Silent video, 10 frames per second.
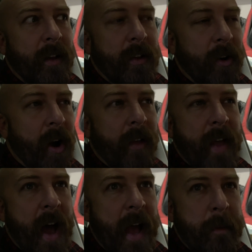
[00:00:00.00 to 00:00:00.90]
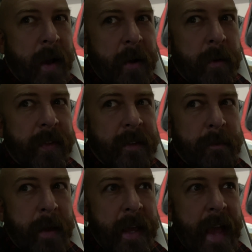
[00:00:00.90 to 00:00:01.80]
on the highway with this
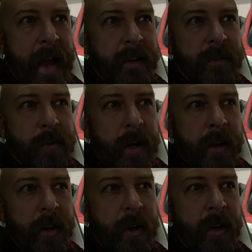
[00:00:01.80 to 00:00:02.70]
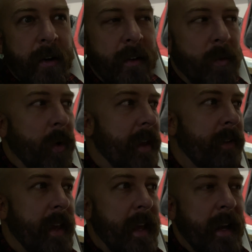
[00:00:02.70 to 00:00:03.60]
big ass trailer
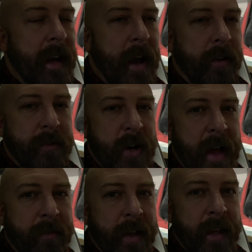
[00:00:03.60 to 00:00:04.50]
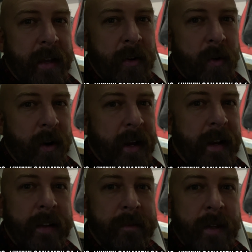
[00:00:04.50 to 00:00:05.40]
weaving in and out of traffic or in
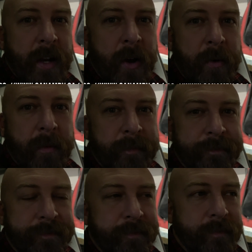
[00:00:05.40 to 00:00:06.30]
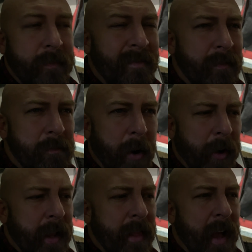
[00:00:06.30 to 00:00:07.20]
a, you know,
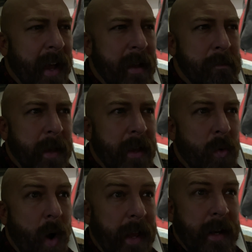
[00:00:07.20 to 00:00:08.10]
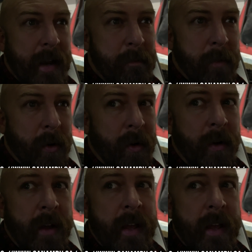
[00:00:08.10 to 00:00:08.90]
parking lot, and being quite nimble.